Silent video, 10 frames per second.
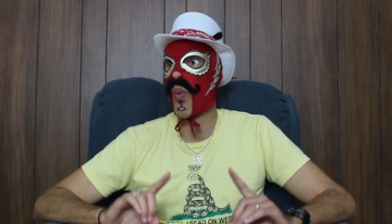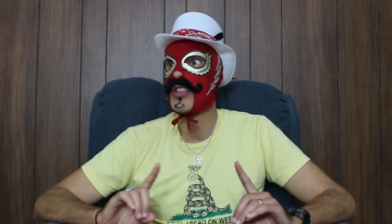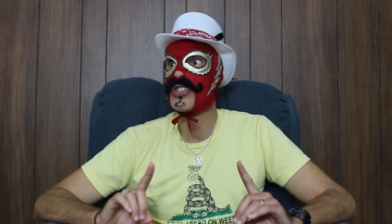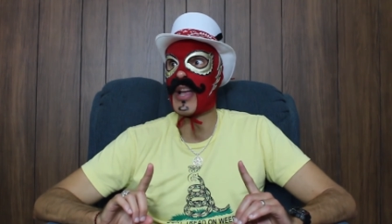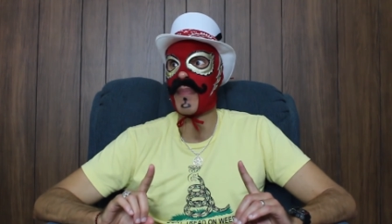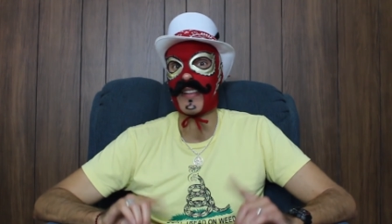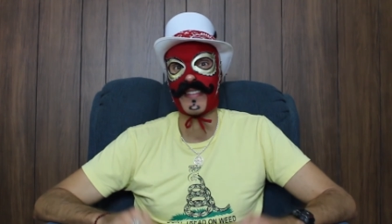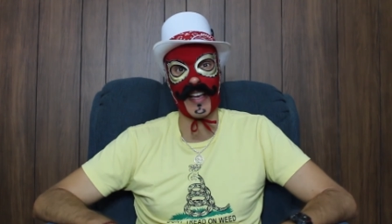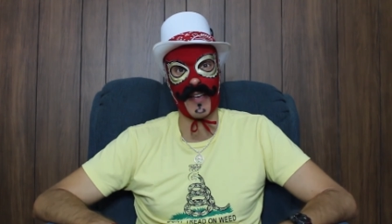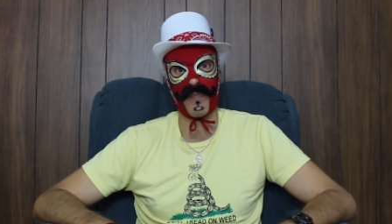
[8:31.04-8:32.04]
one step at a
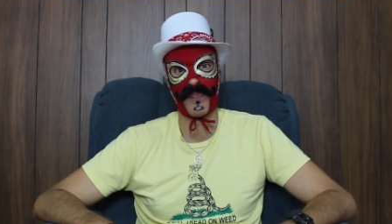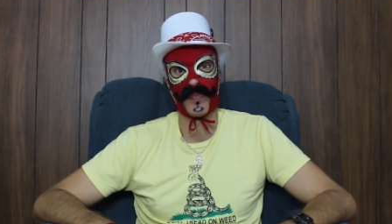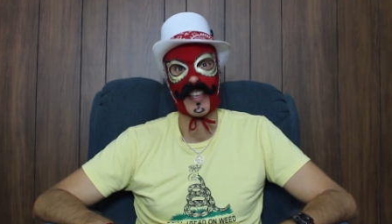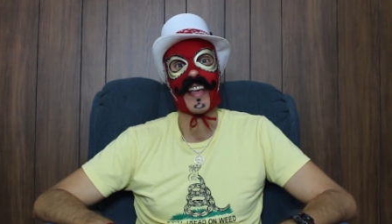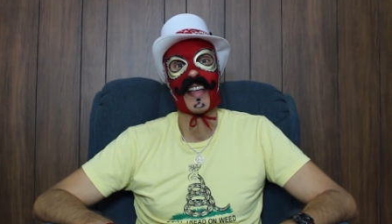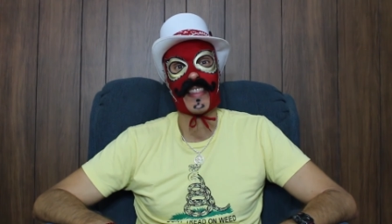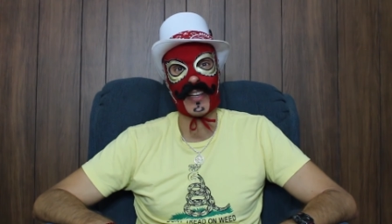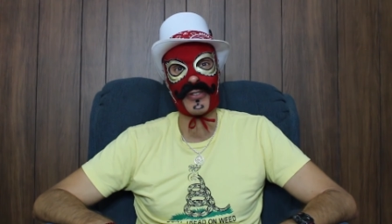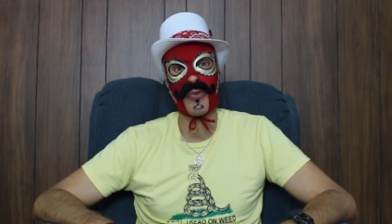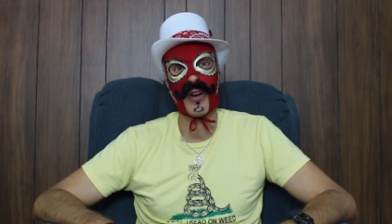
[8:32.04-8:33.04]
time.
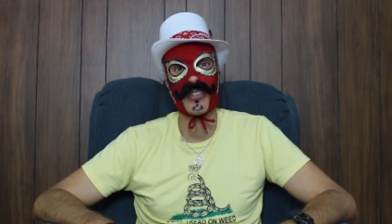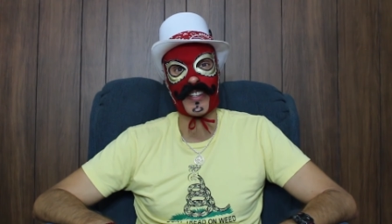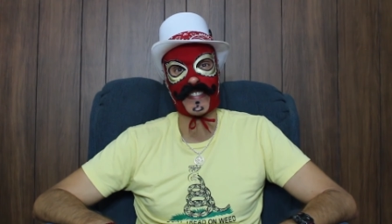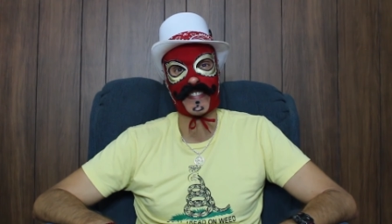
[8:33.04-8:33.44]
Thanks for watching.